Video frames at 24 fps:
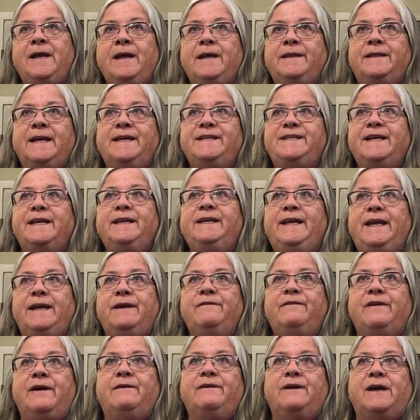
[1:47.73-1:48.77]
did
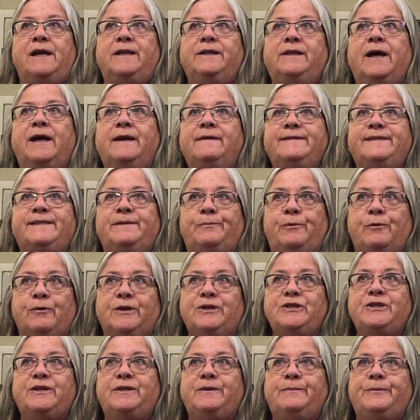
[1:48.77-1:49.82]
give a lot of
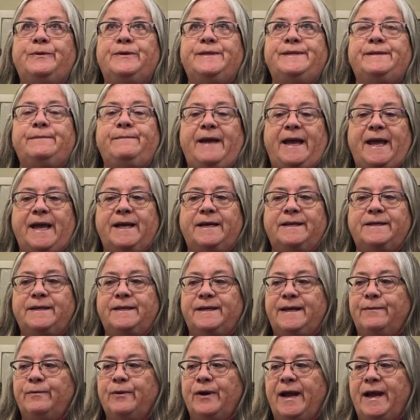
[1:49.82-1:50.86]
support to the bosom, and
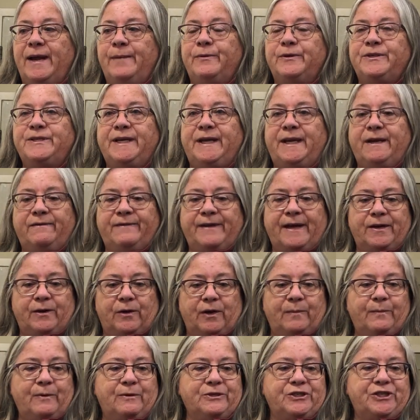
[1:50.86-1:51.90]
they were able to give that
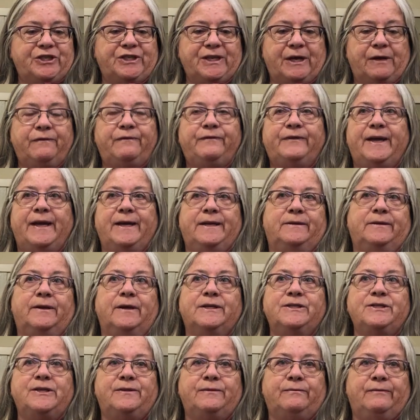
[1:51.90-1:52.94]
almost shelf-like
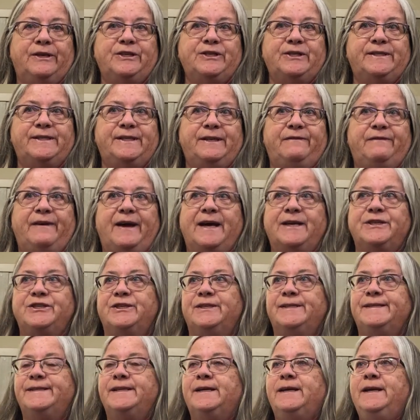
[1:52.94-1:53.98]
look to the Regency
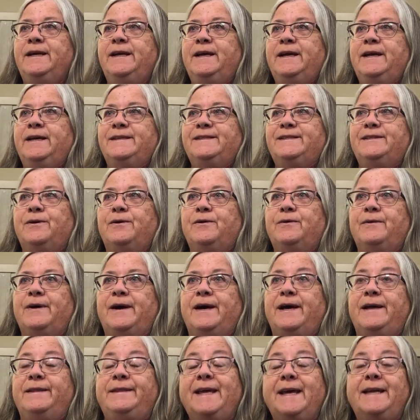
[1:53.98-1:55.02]
fashions. So
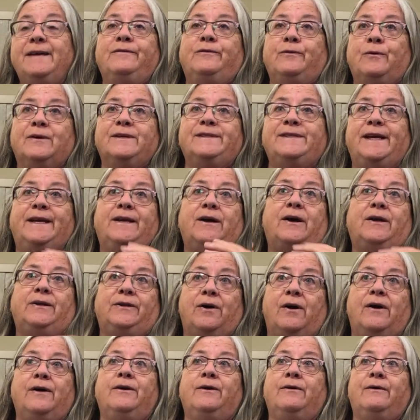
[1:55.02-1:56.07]
then, of course, they got
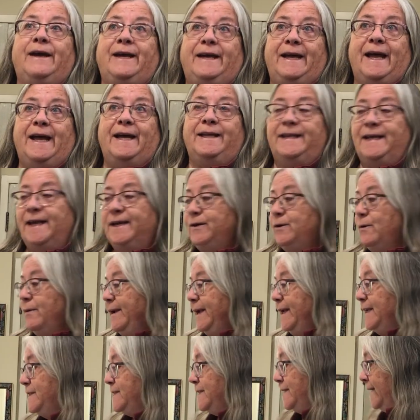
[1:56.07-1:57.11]
longer again, then
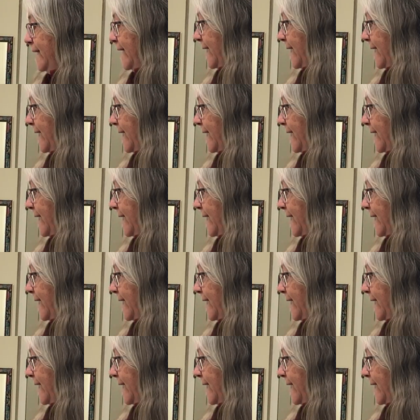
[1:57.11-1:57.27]
going into the